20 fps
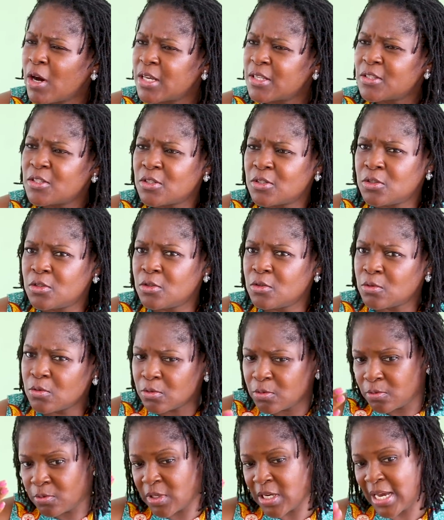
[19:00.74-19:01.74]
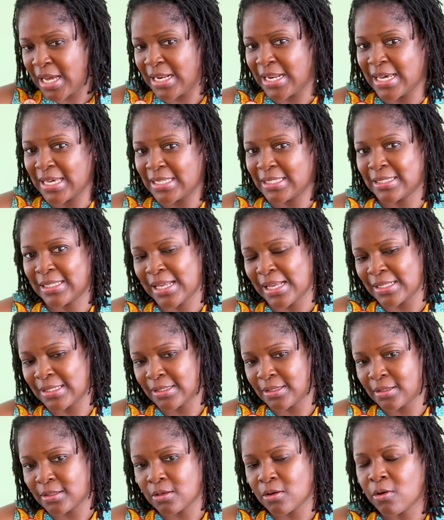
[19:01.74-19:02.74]
once you realize
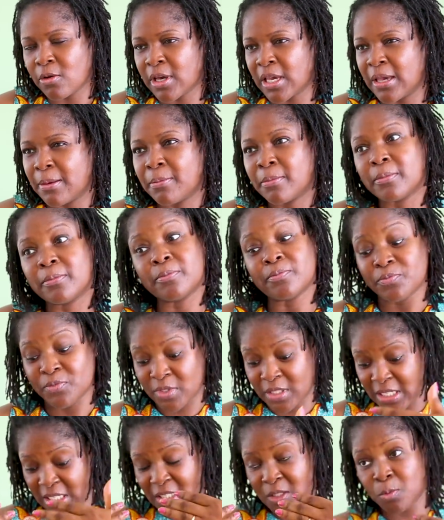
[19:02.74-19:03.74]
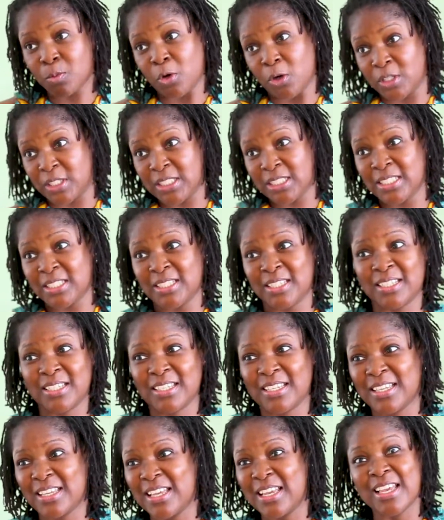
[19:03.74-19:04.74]
that, okay, this body,
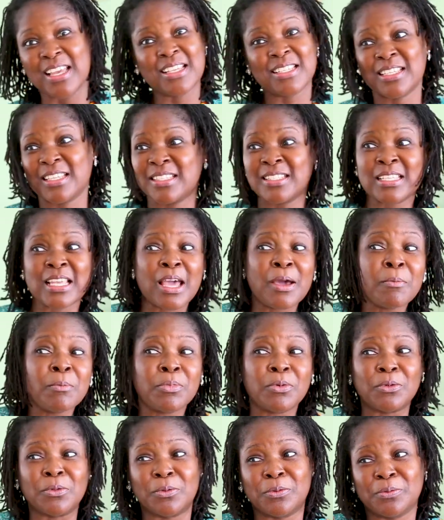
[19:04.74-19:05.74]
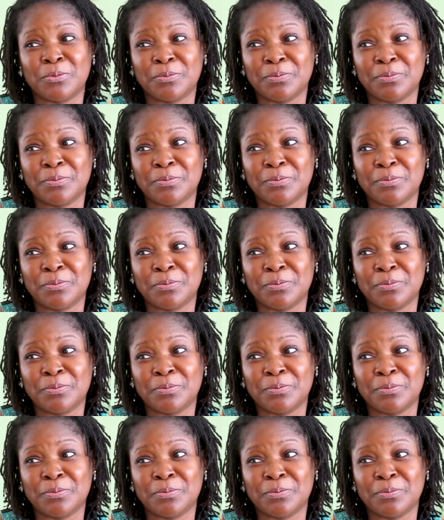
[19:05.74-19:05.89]
it's a temple.